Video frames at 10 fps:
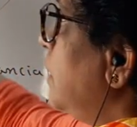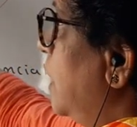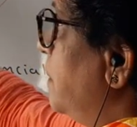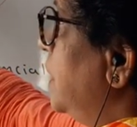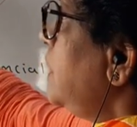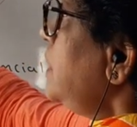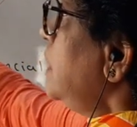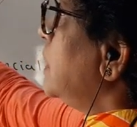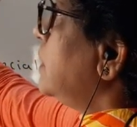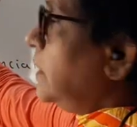among
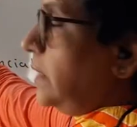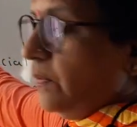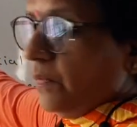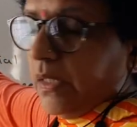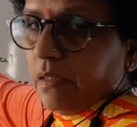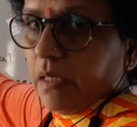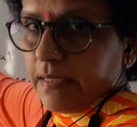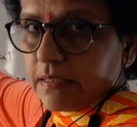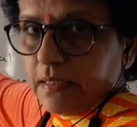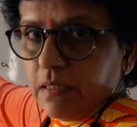the
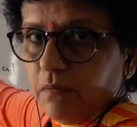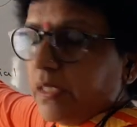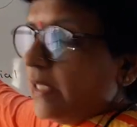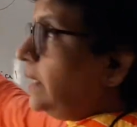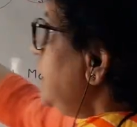as a dividend,